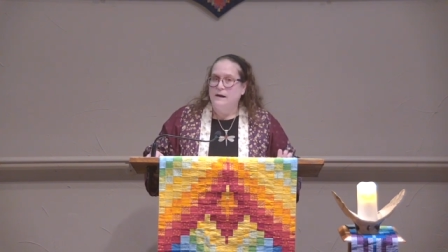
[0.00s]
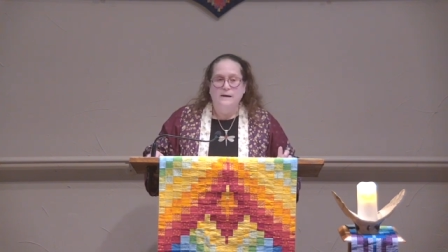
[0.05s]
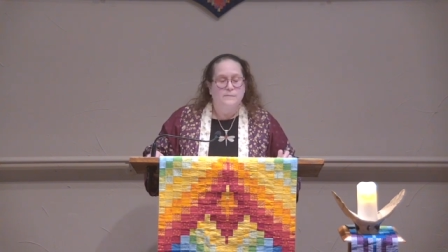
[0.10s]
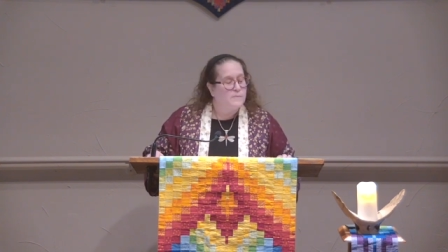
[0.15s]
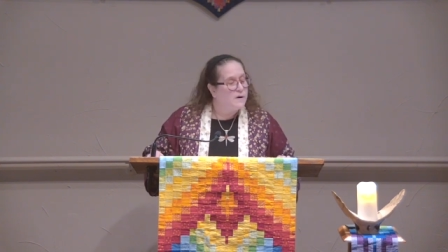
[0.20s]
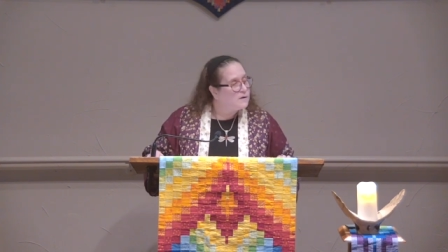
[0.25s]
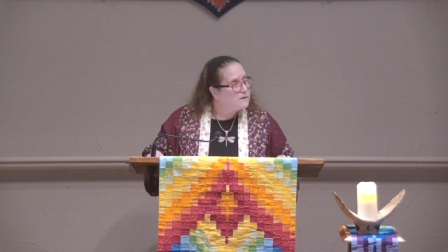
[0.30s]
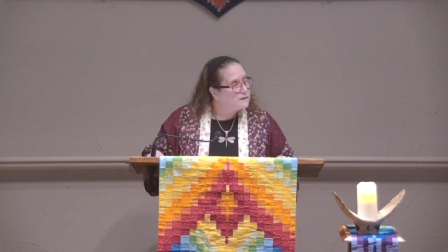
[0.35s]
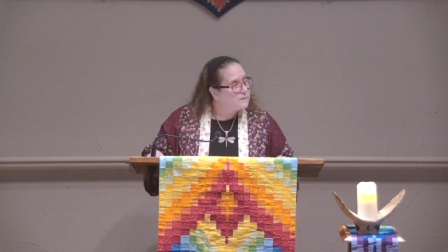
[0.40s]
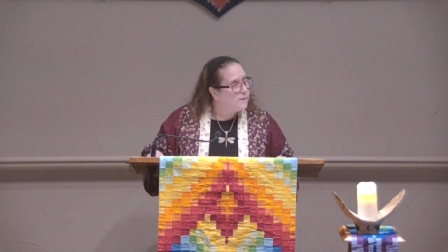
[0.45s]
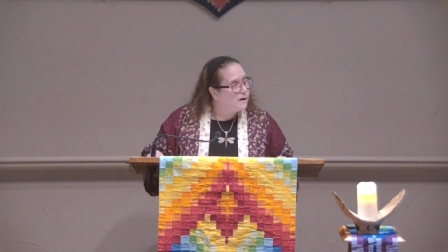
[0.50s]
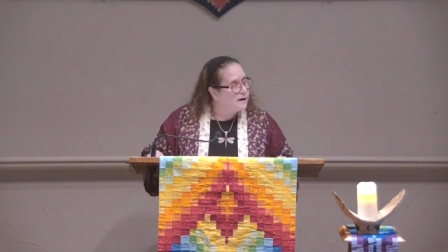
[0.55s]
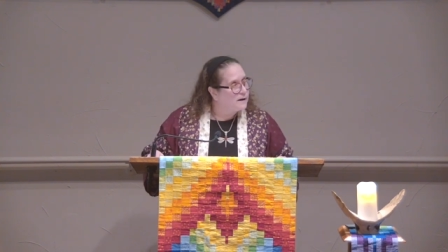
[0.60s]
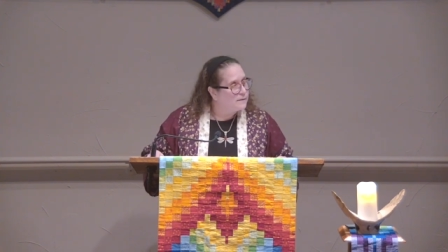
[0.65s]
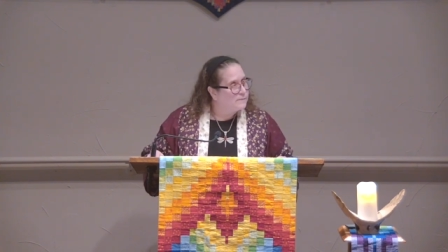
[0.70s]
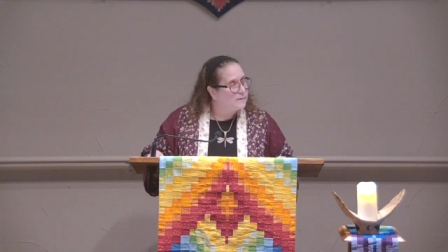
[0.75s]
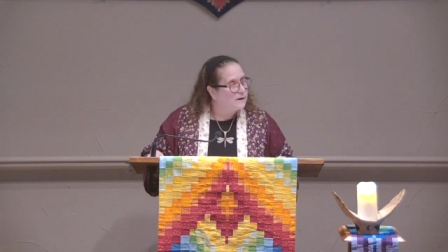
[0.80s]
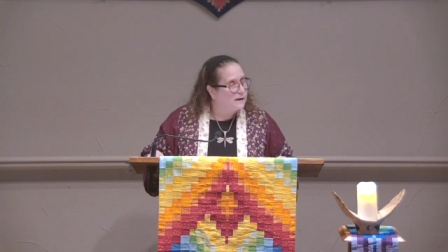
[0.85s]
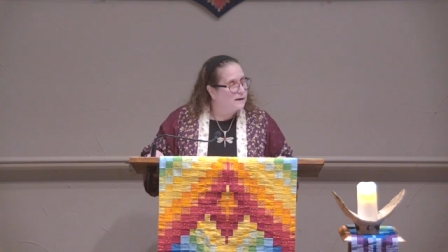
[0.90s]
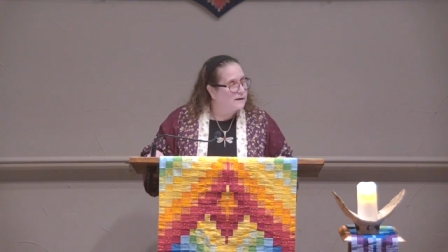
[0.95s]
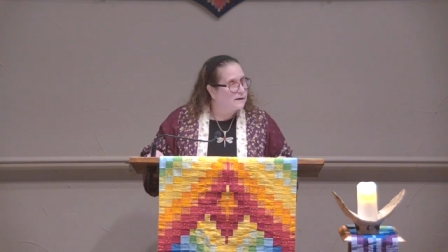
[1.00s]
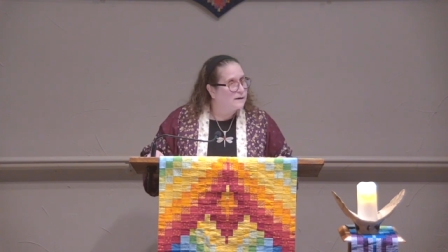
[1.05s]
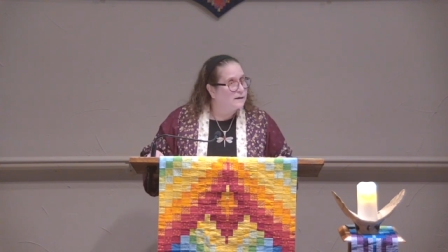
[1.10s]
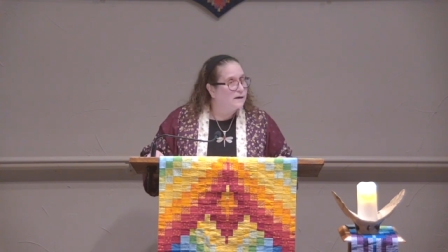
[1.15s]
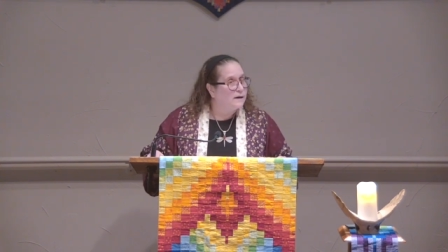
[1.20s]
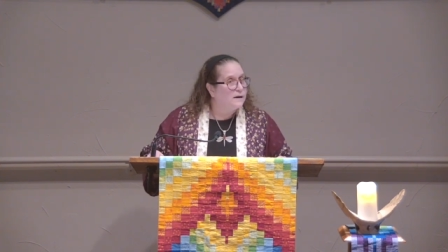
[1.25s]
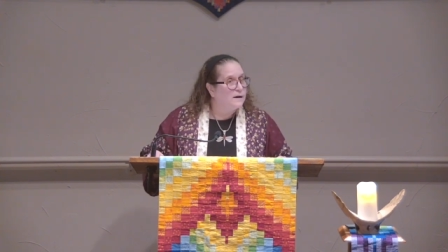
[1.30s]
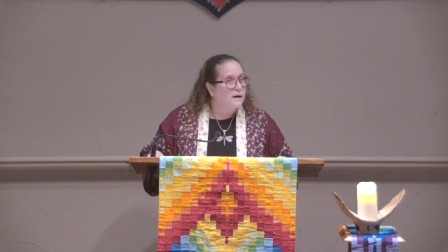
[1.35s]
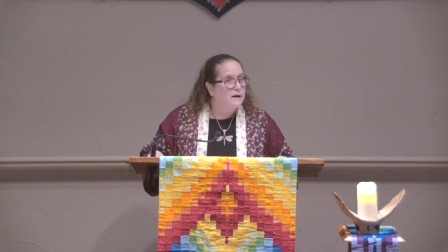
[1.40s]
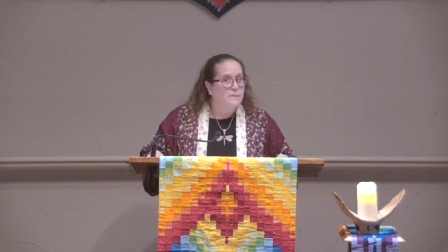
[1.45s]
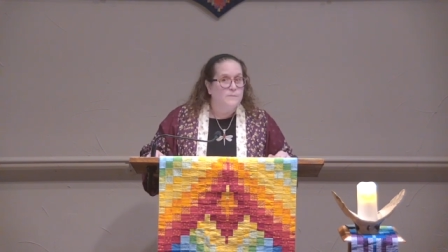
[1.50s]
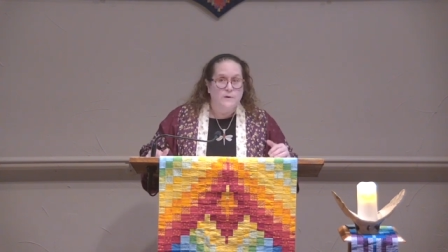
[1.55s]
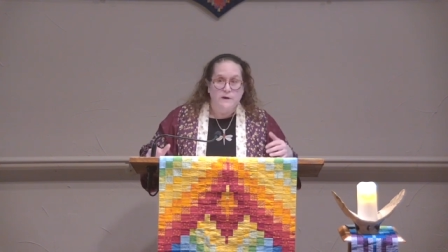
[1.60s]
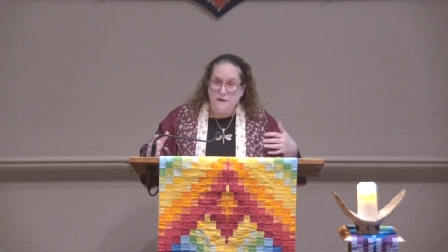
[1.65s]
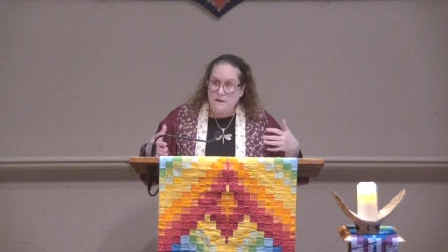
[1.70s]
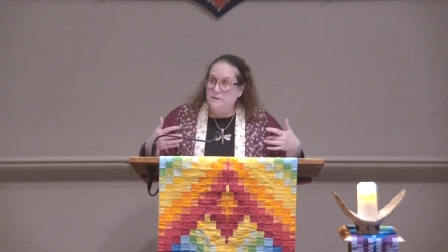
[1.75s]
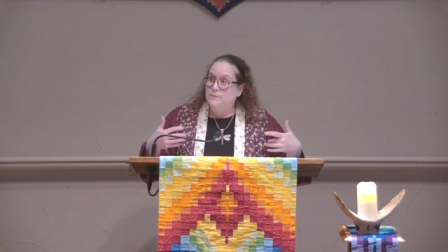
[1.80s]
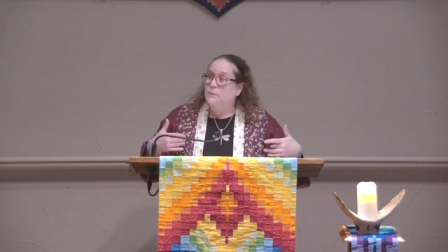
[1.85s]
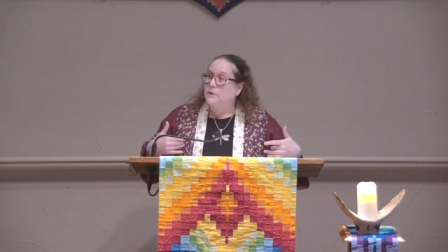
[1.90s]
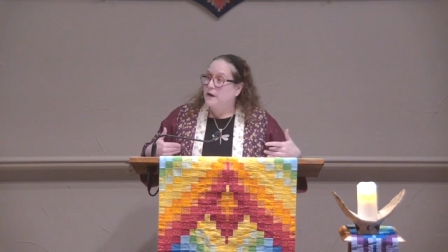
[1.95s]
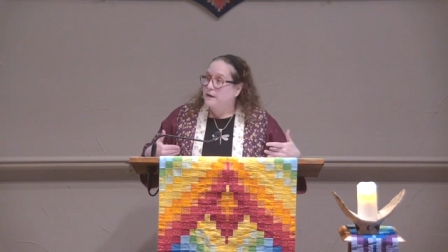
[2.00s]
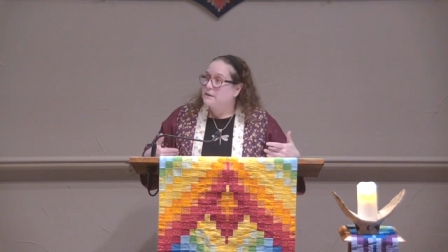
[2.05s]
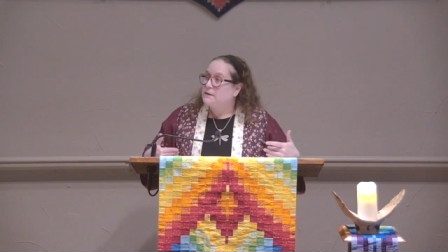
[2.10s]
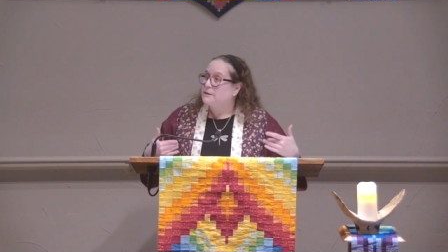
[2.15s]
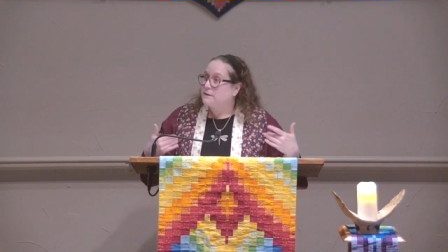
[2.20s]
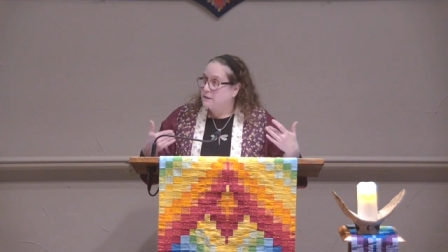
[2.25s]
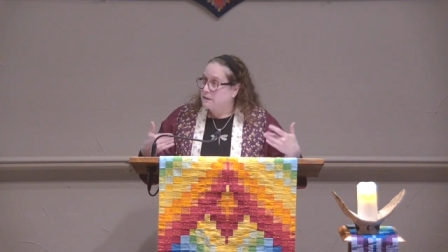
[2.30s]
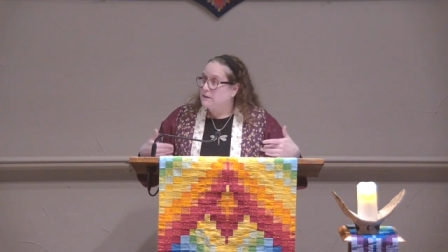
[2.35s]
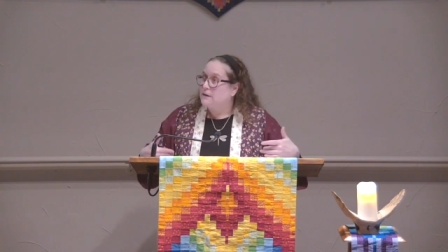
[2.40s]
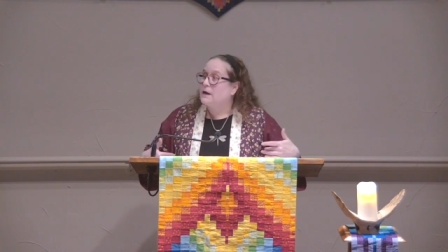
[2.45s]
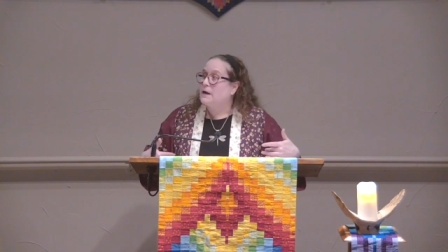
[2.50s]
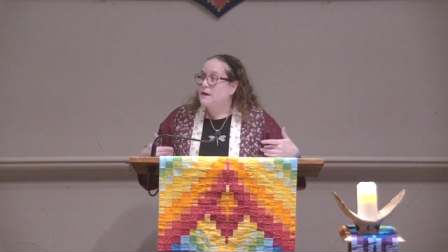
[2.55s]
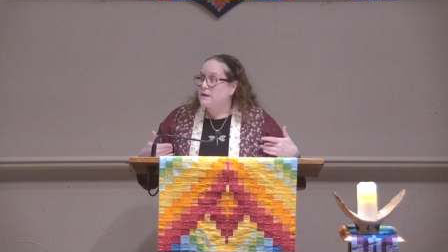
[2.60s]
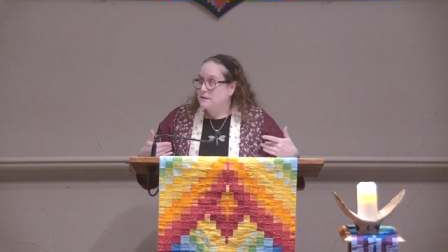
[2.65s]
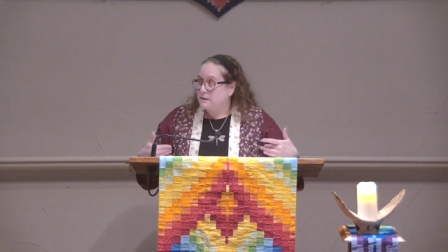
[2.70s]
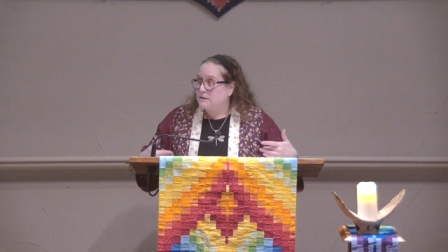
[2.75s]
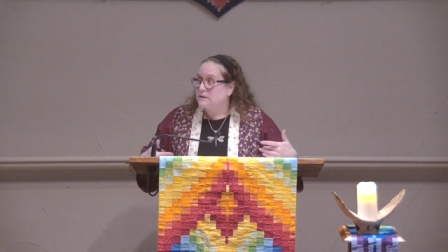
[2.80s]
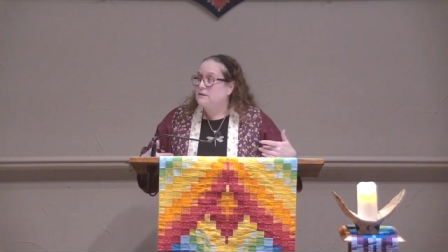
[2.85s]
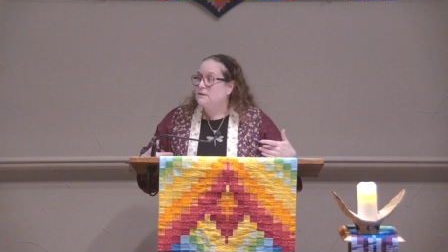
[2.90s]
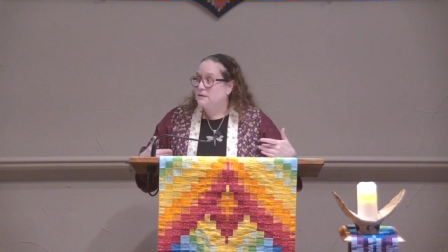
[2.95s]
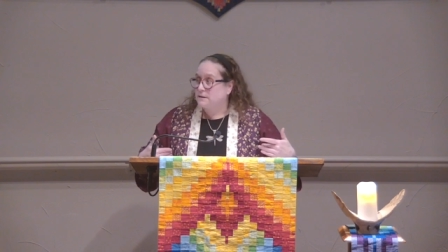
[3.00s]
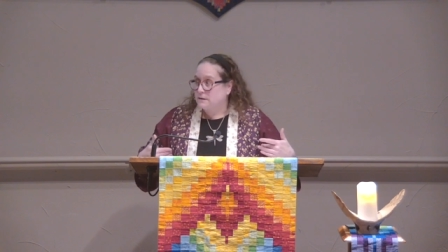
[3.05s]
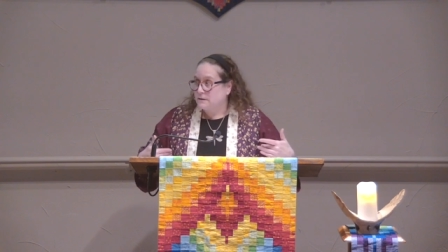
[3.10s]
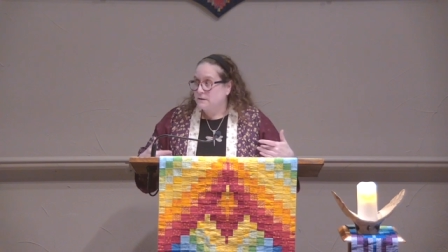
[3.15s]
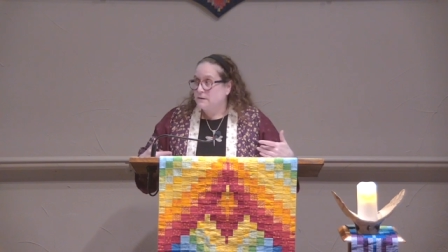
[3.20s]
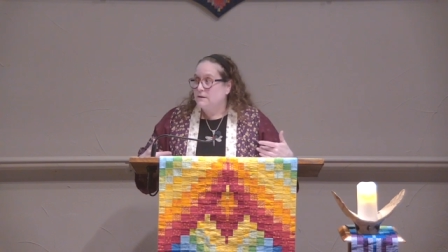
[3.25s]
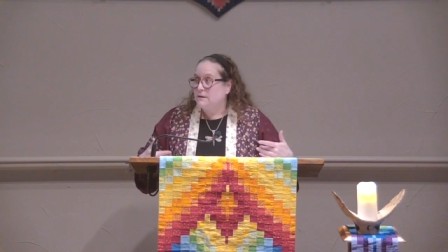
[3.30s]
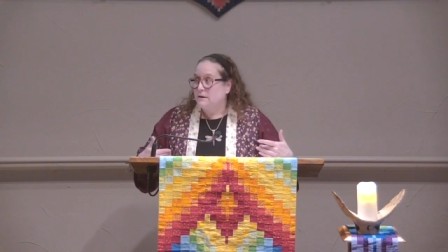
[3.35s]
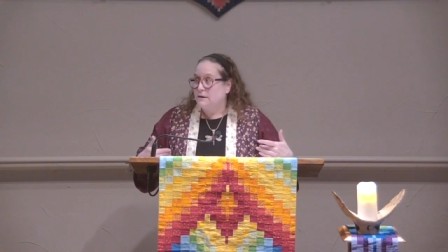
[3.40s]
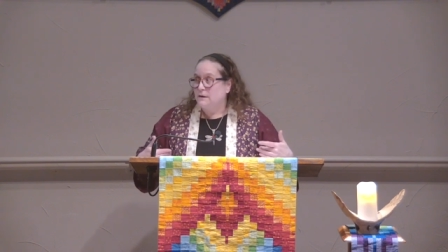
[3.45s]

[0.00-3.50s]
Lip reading: and postpartum care, because pregnancy does